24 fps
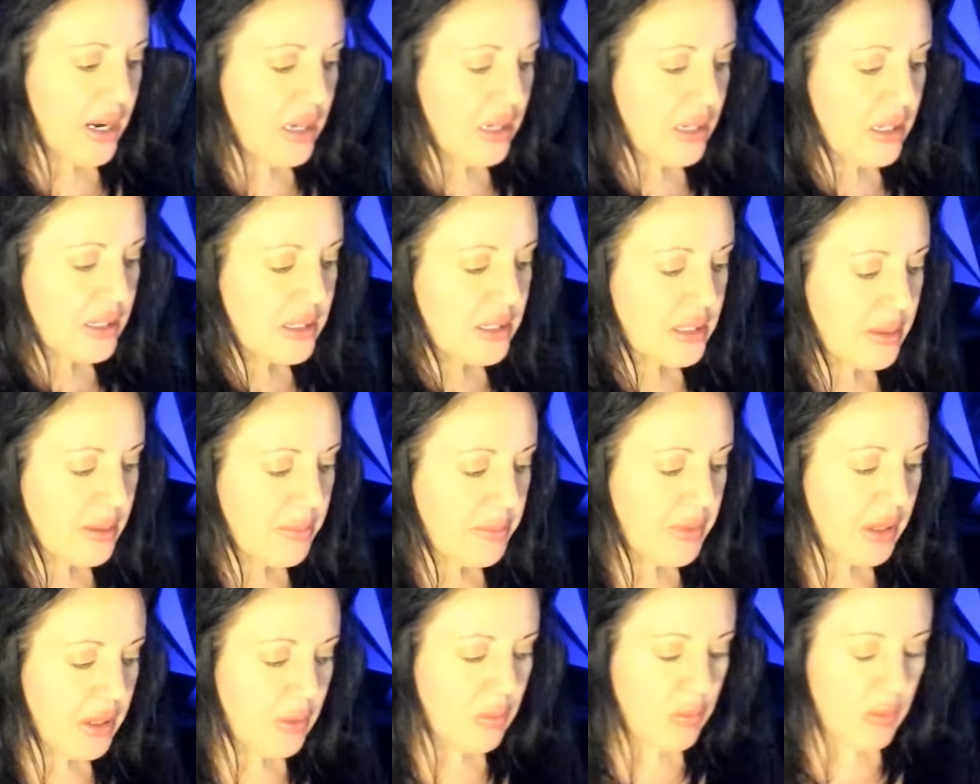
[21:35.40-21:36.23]
It's
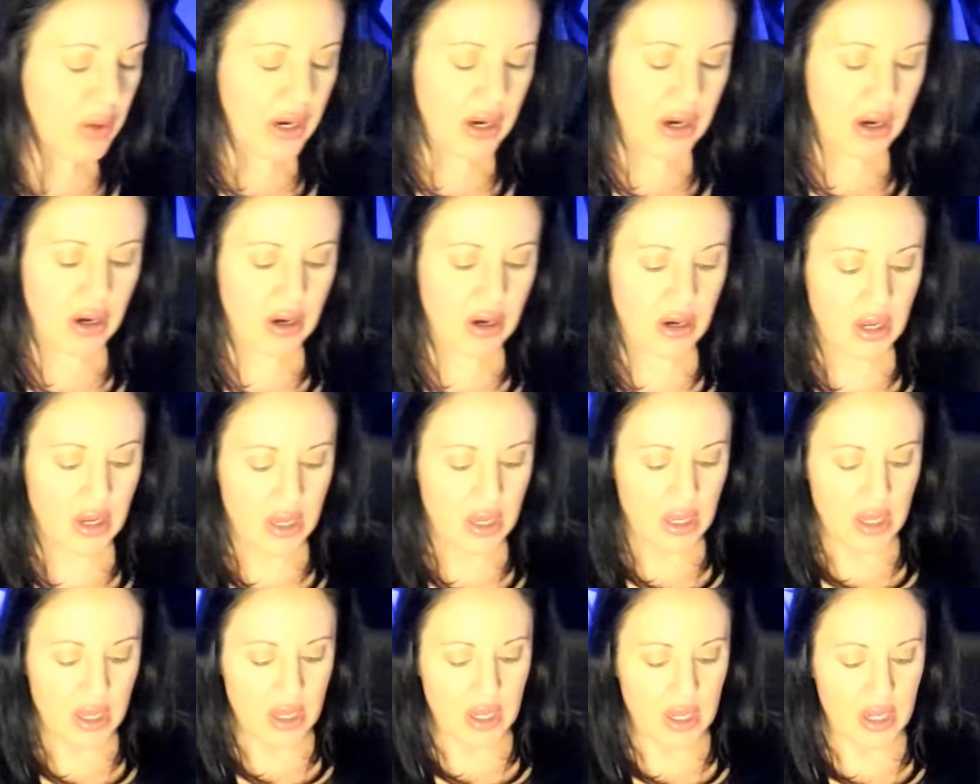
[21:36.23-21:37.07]
something where
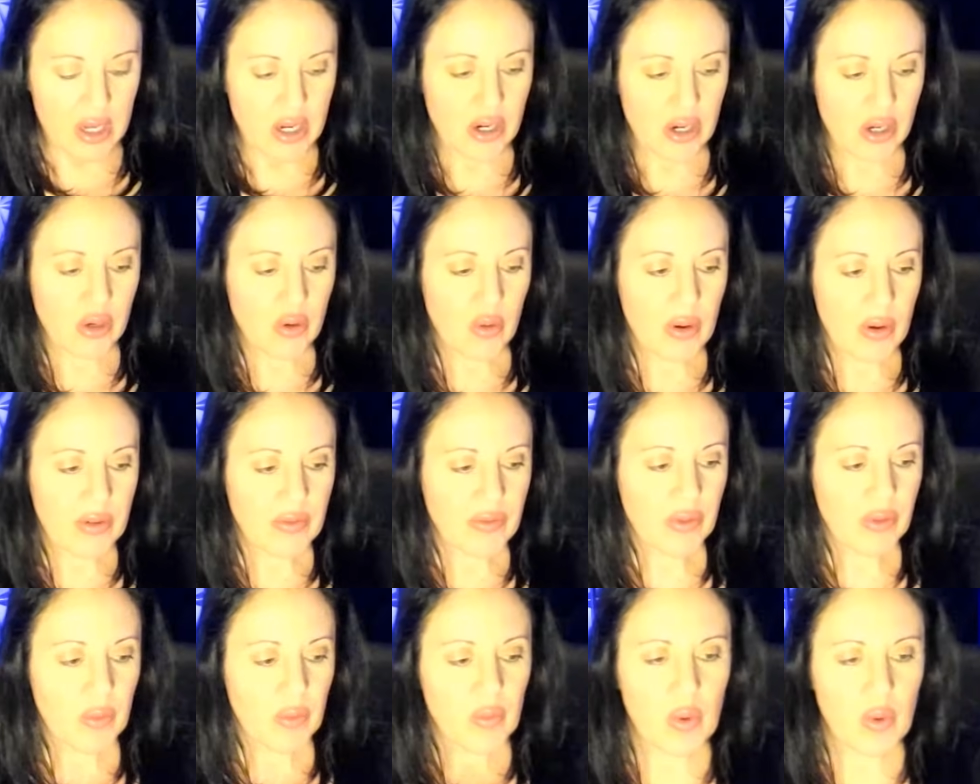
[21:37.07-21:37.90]
you're going
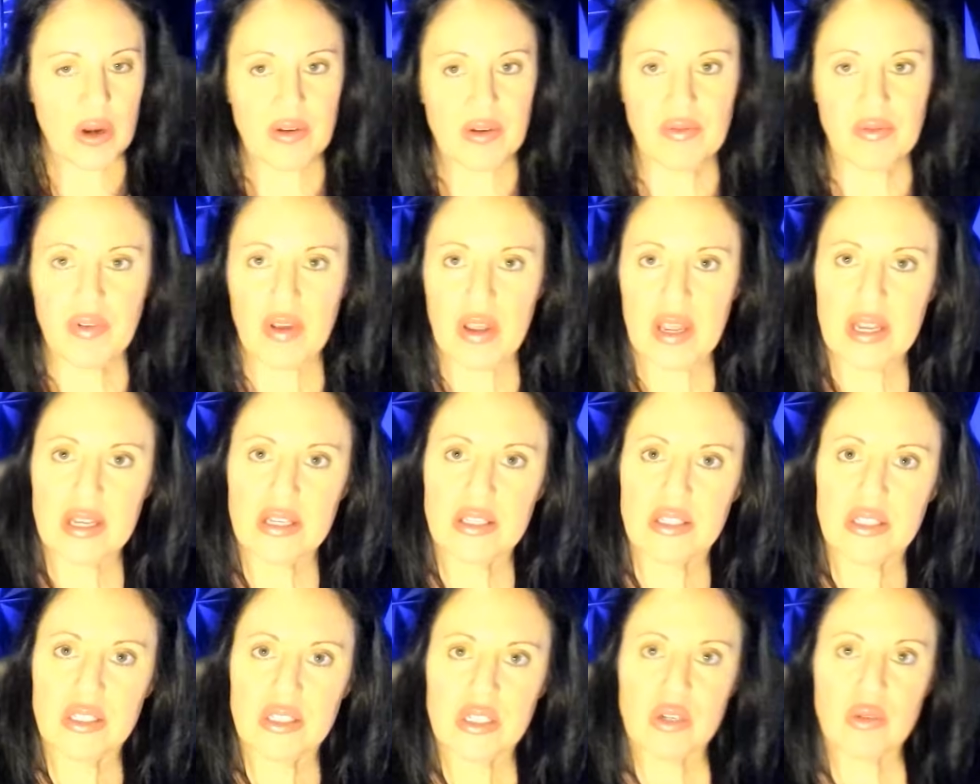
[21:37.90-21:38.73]
from one
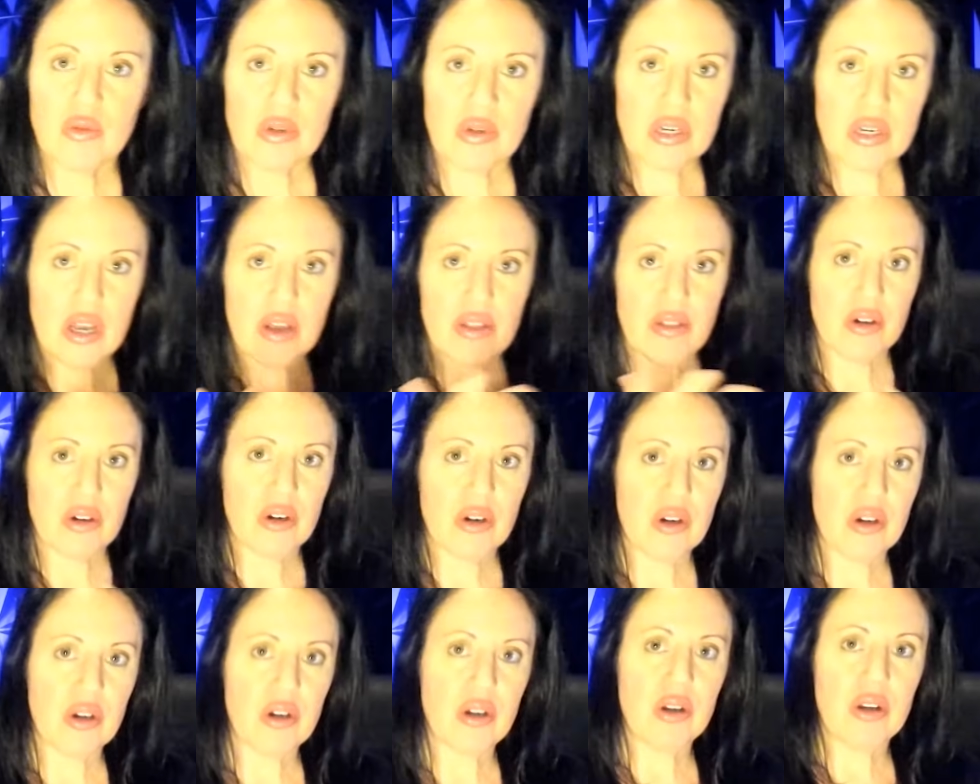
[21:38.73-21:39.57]
phase to
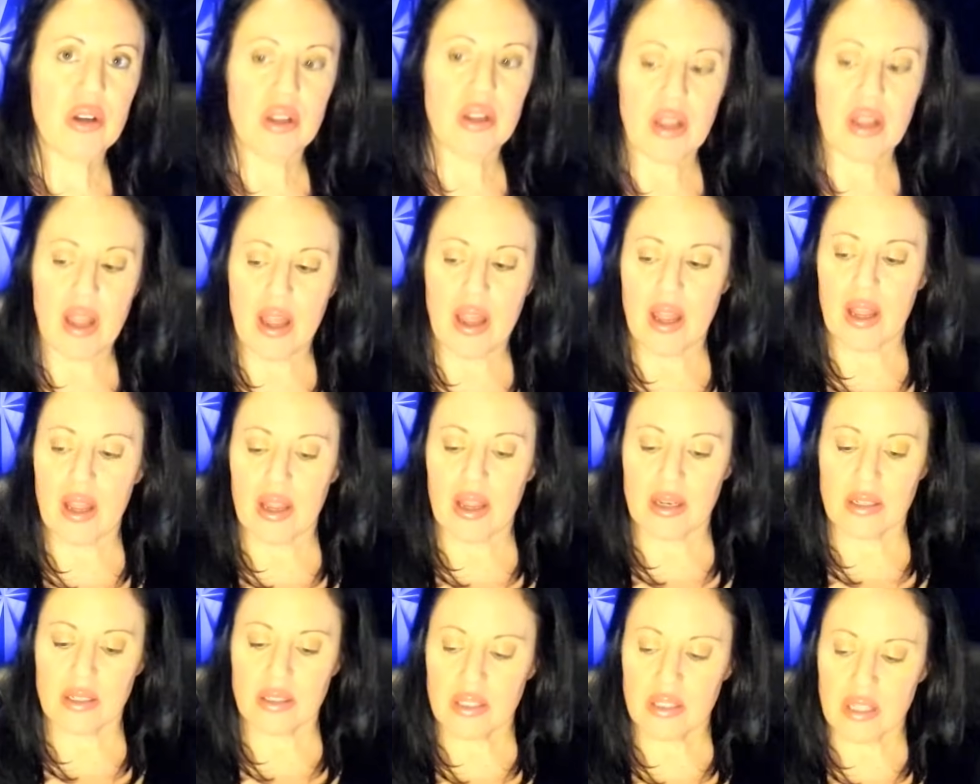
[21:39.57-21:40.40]
another,
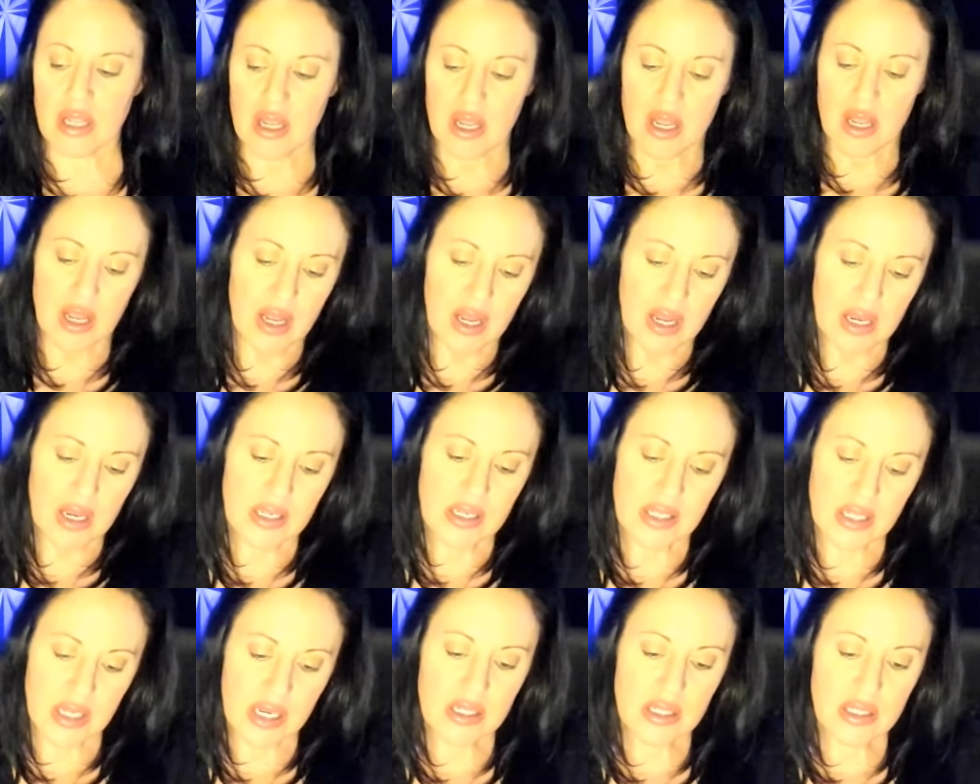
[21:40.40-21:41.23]
and it
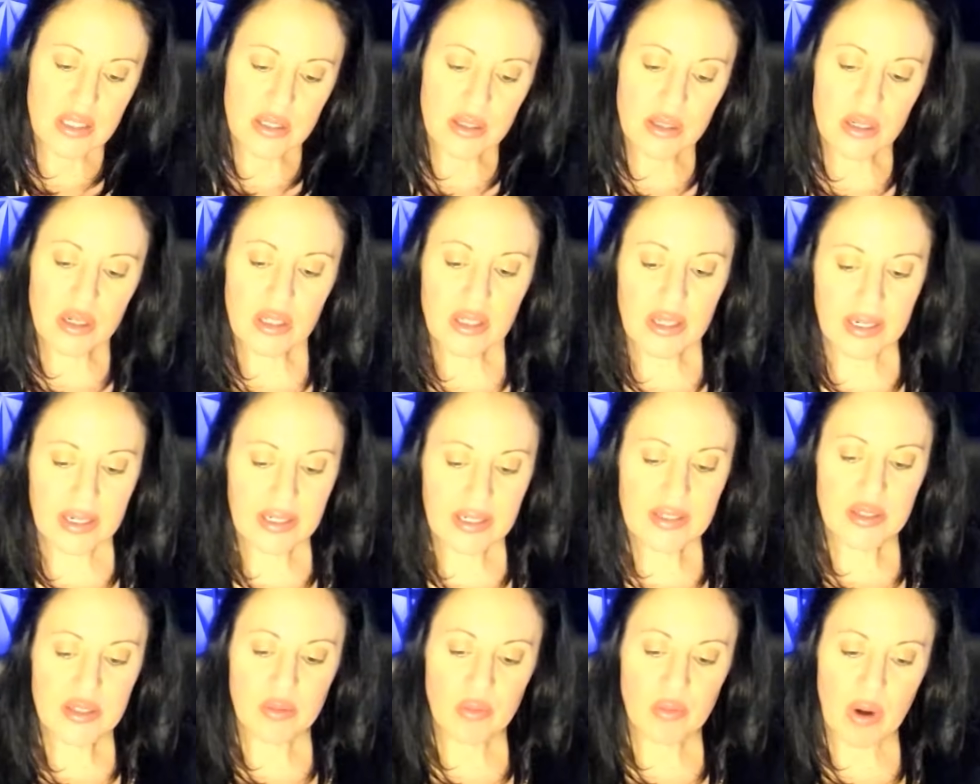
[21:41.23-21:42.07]
does look like
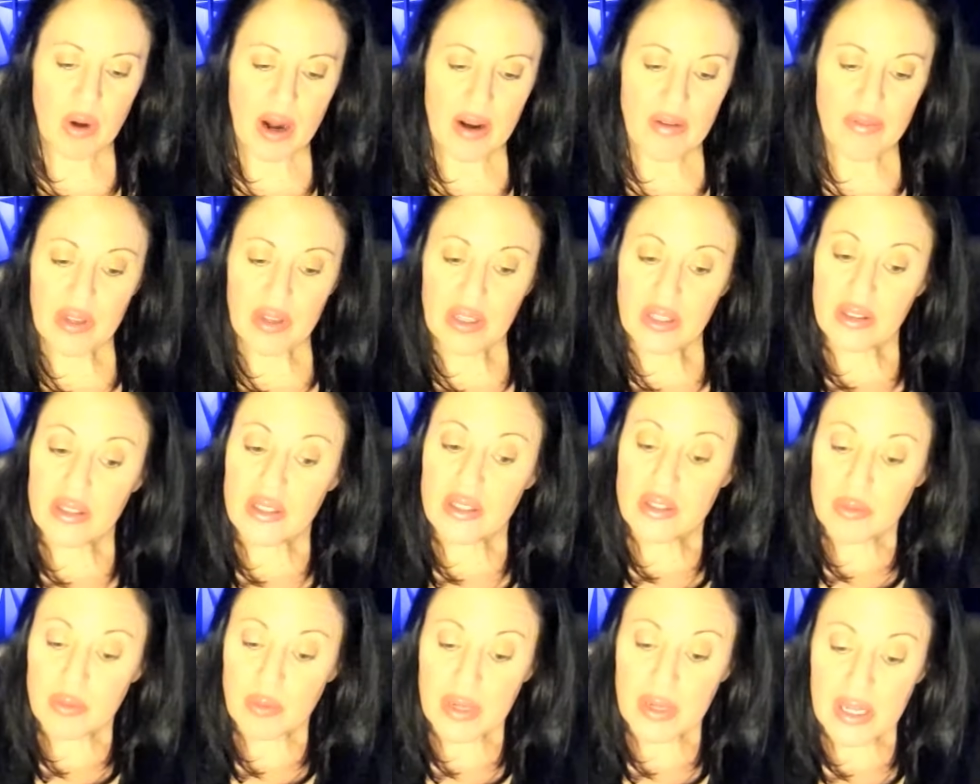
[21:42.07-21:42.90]
it's arriving
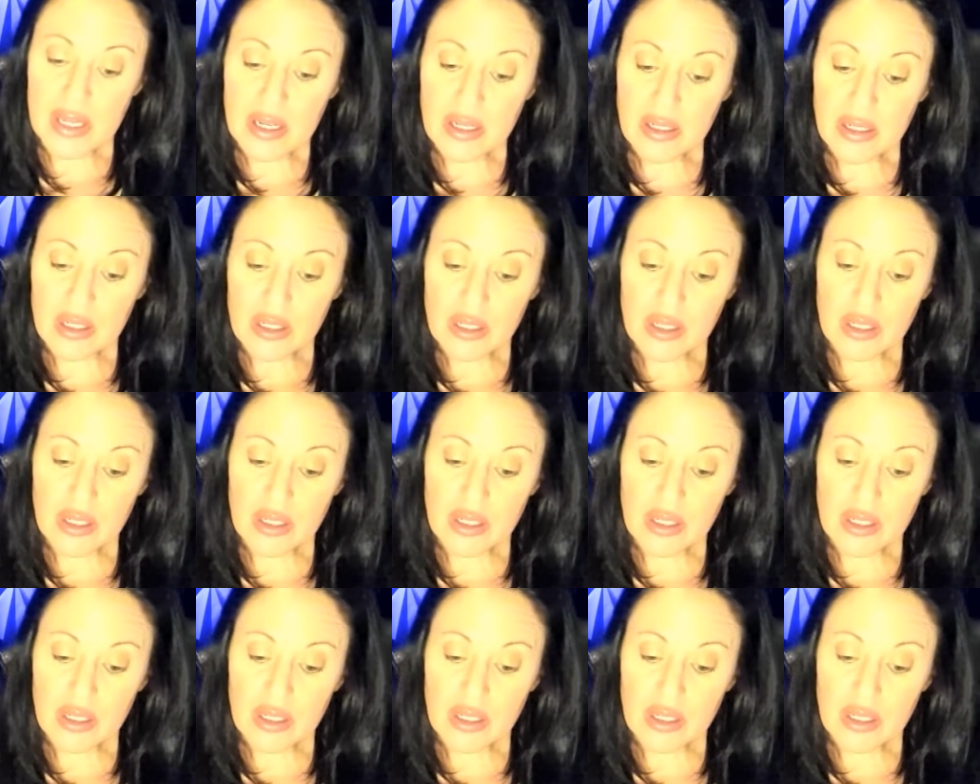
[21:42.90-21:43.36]
this week